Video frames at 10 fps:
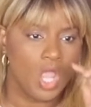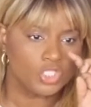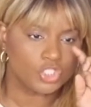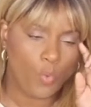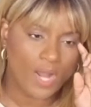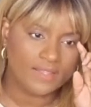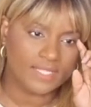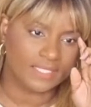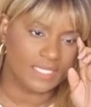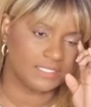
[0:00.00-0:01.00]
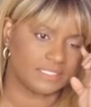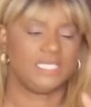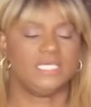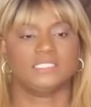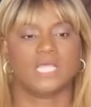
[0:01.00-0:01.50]
So one of the things
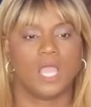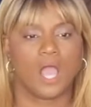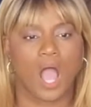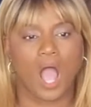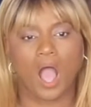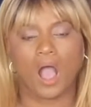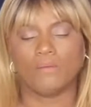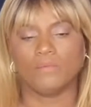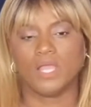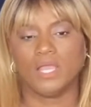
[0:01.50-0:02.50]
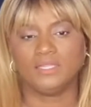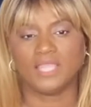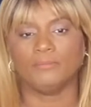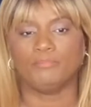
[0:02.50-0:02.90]
is the